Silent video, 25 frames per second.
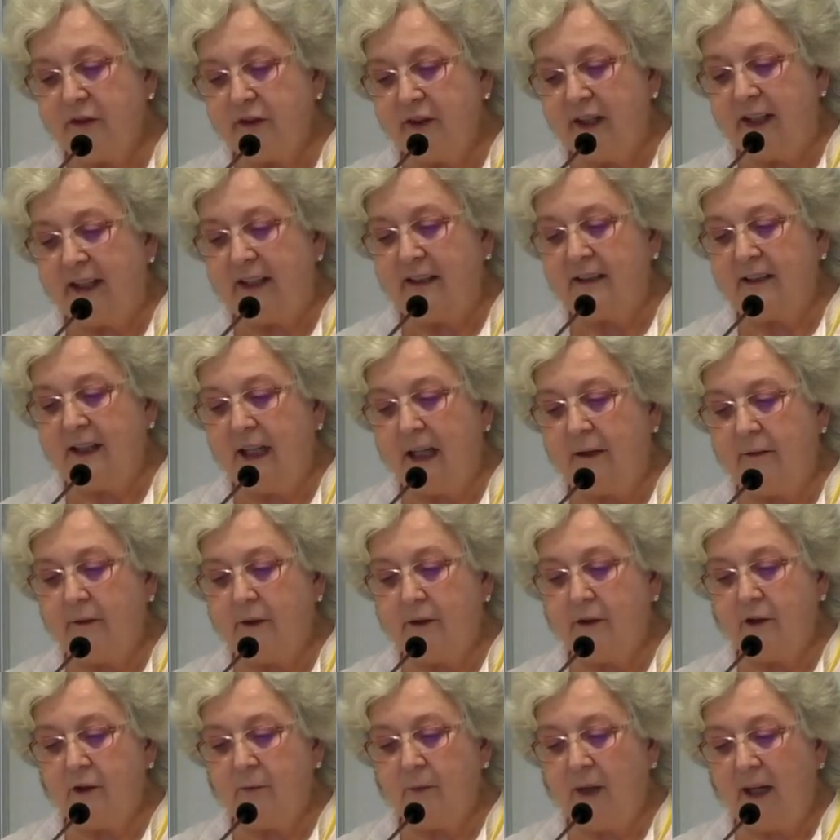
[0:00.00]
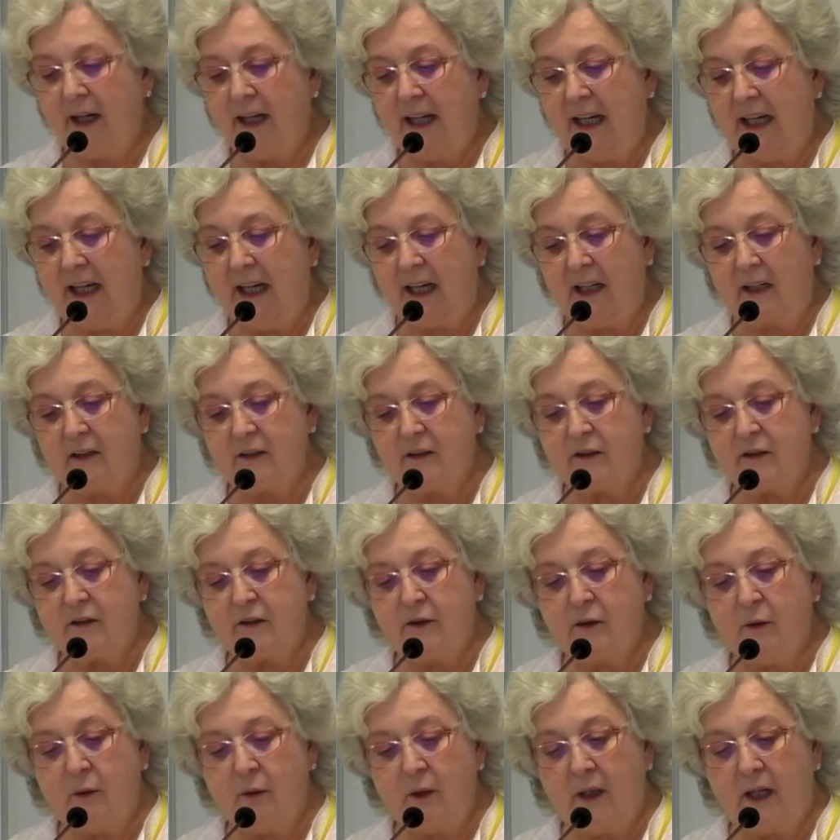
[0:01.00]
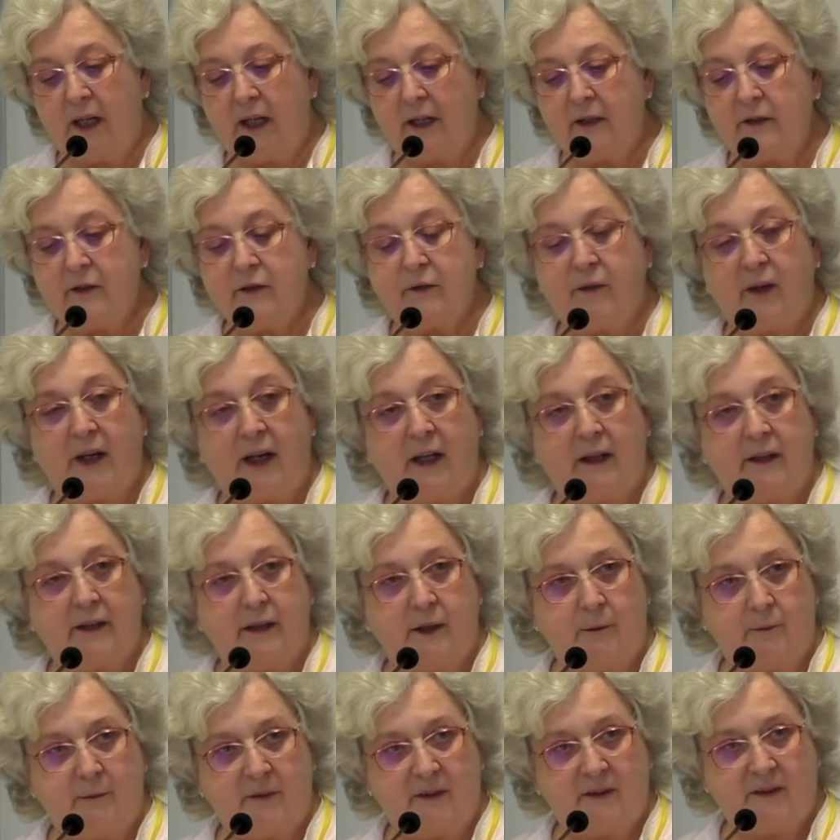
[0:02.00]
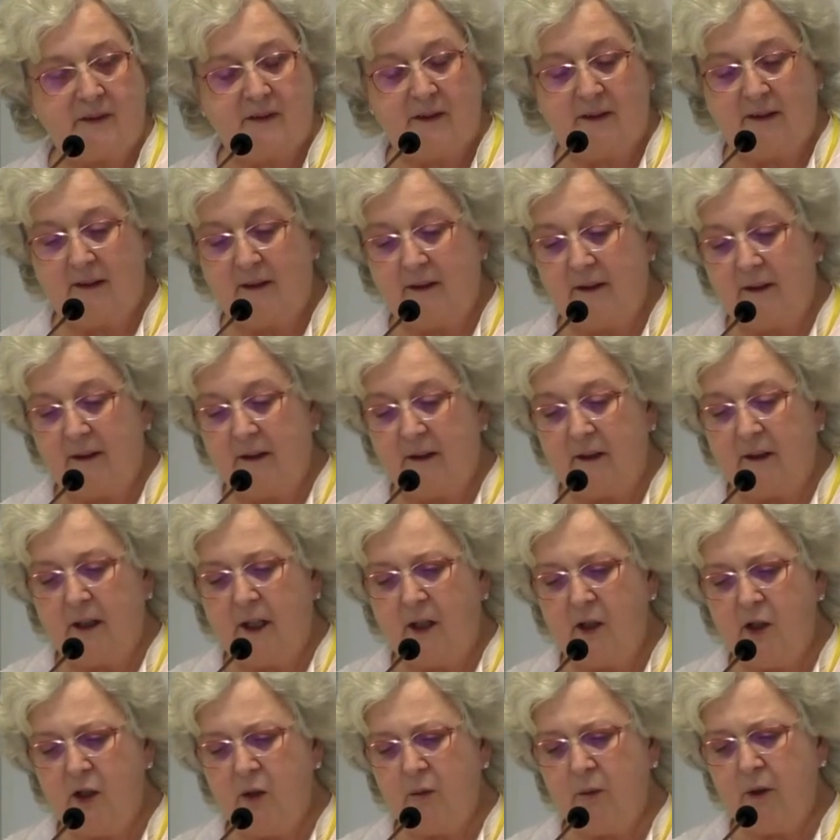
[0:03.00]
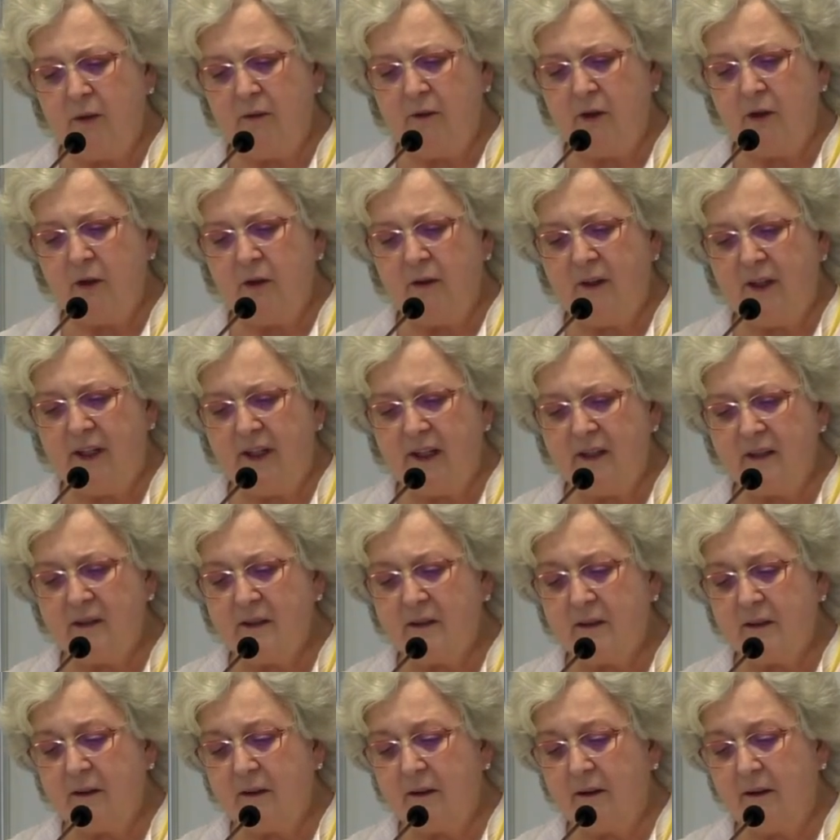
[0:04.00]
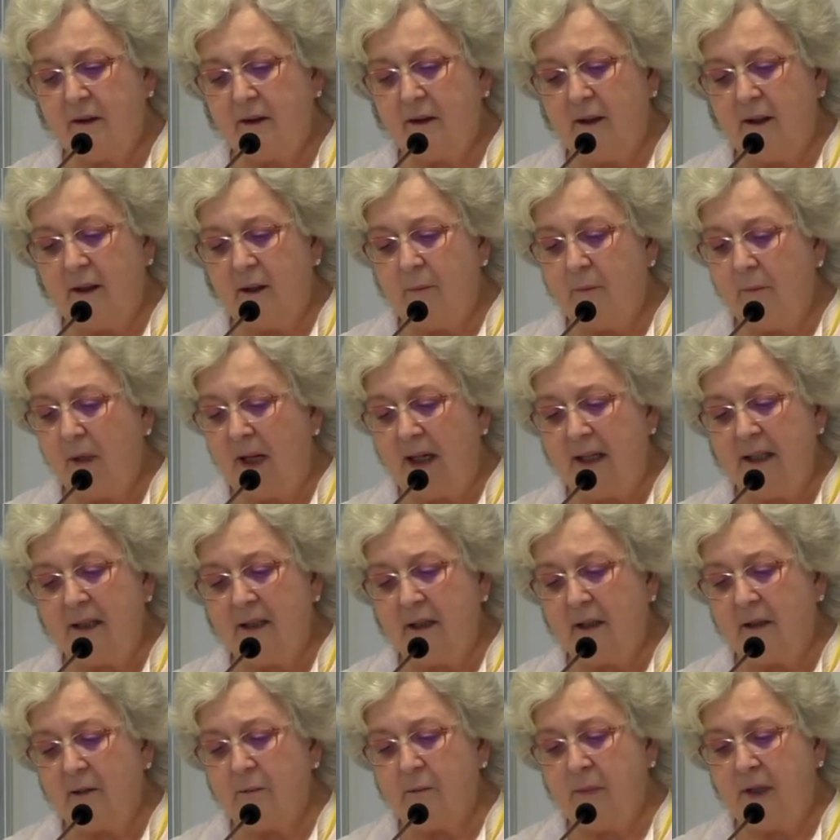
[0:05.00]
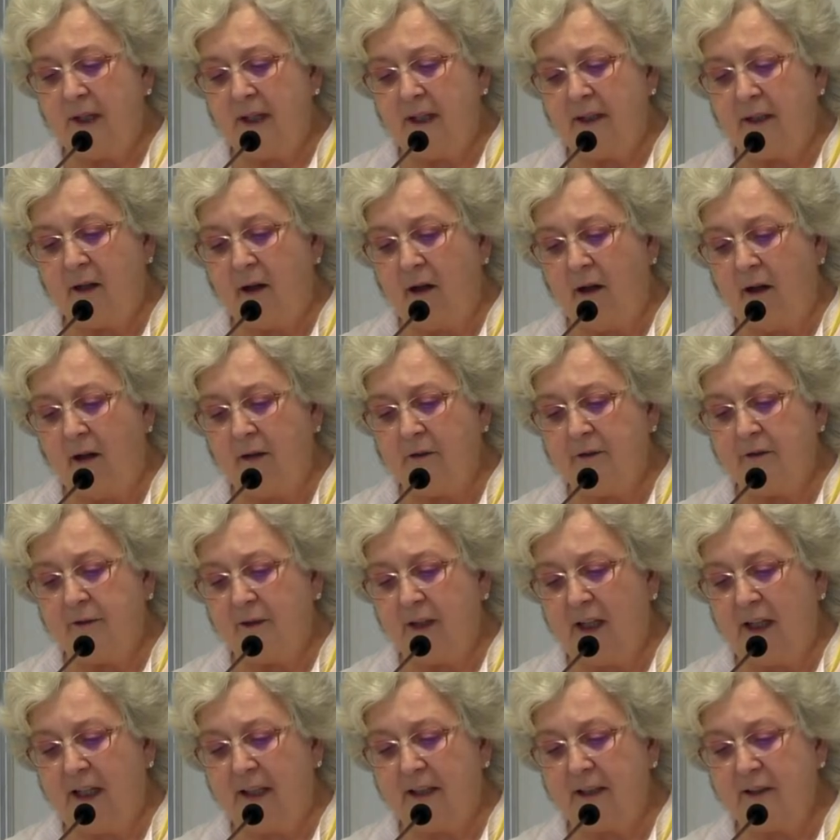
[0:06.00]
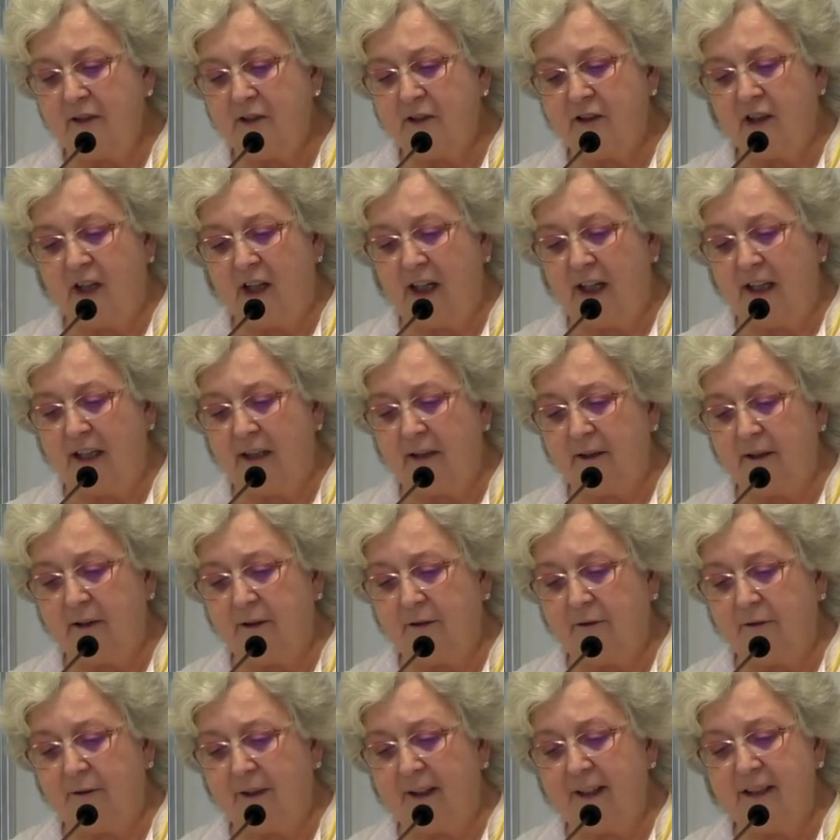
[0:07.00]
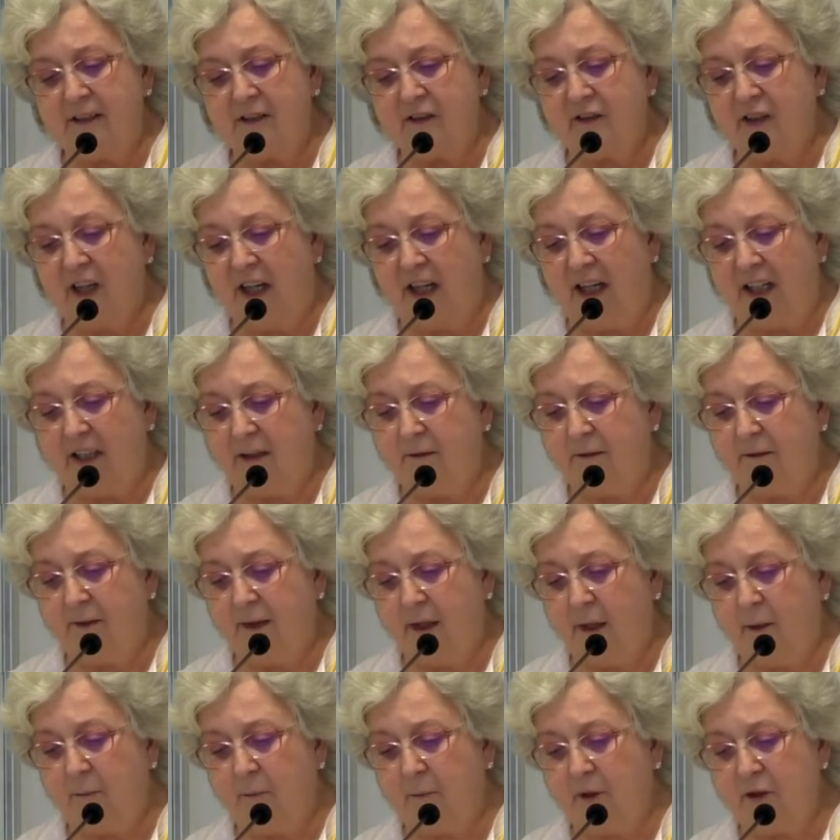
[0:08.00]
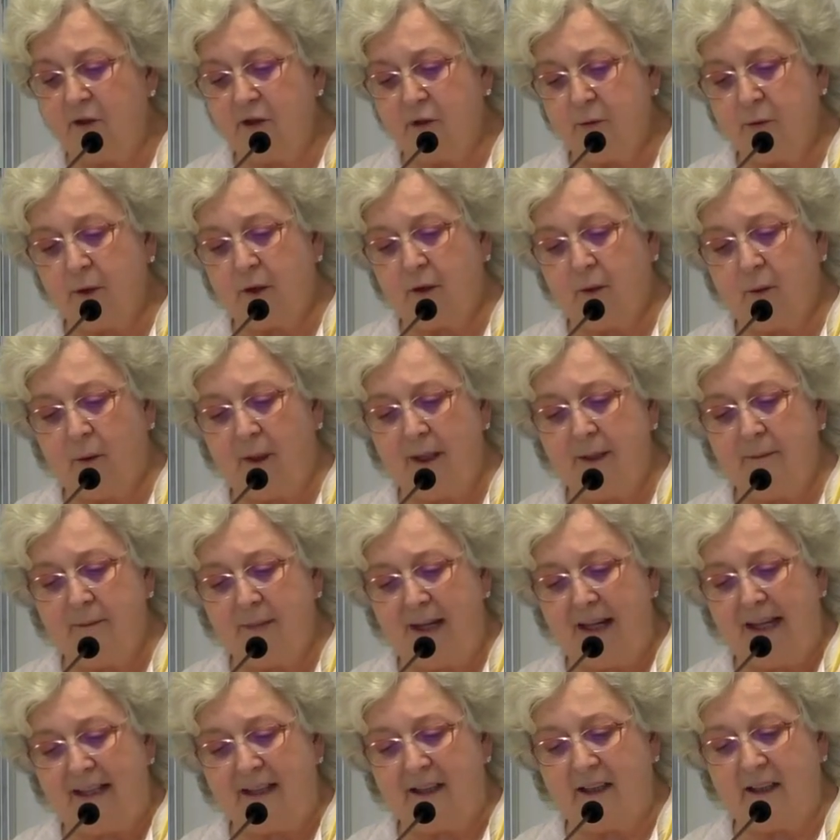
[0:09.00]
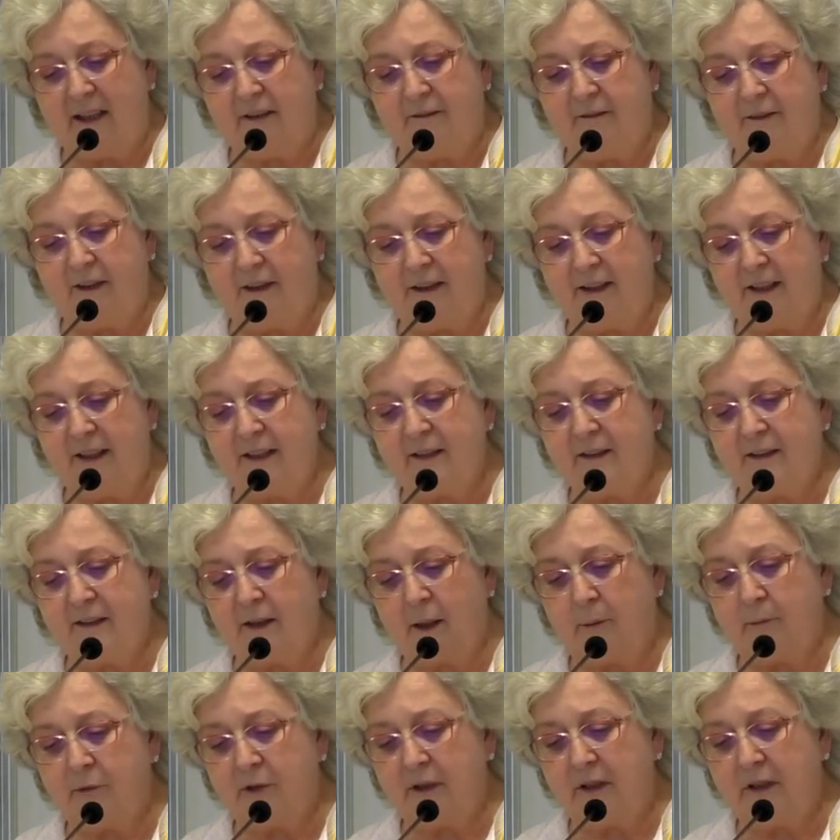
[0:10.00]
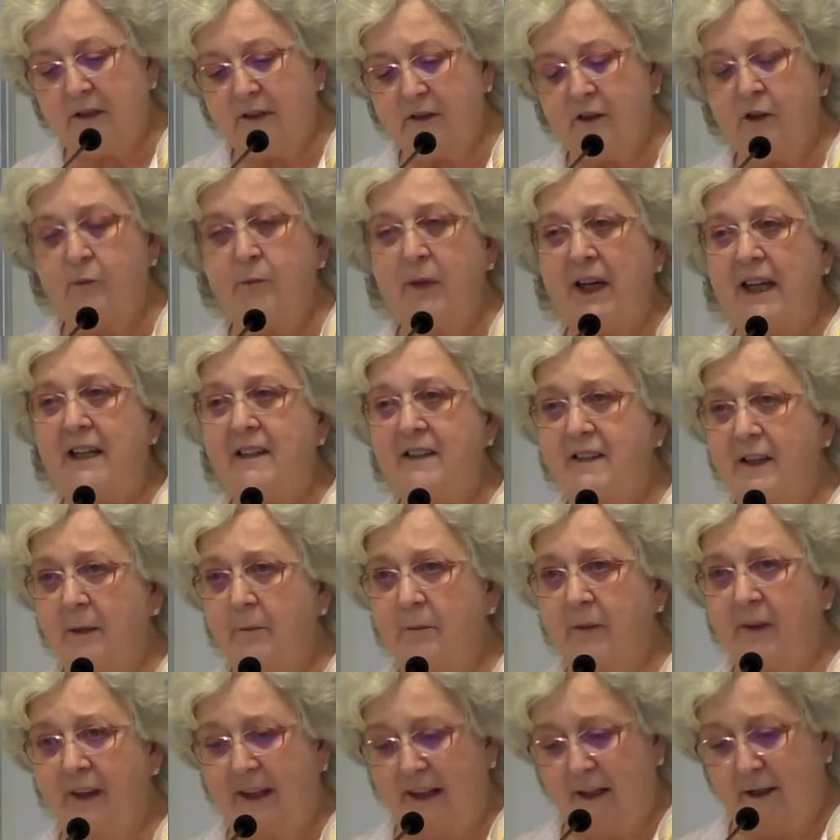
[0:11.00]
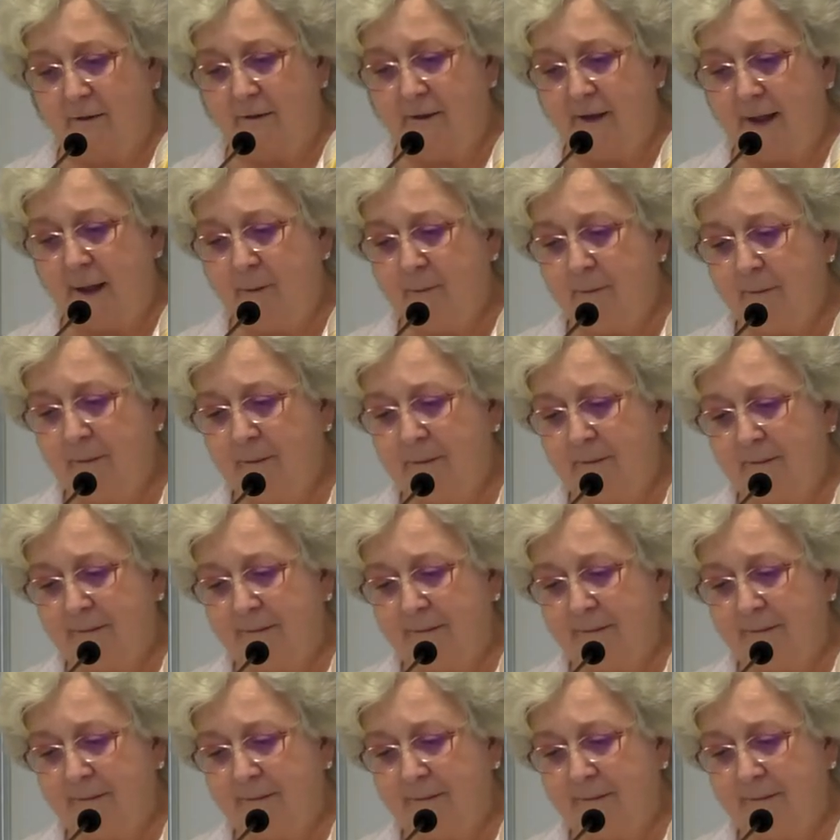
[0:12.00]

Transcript: Stead gave into my hands two large volumes. 'Can you review these? My young men all fight shy of them, but you were quite mad enough on these subjects to make something of them.'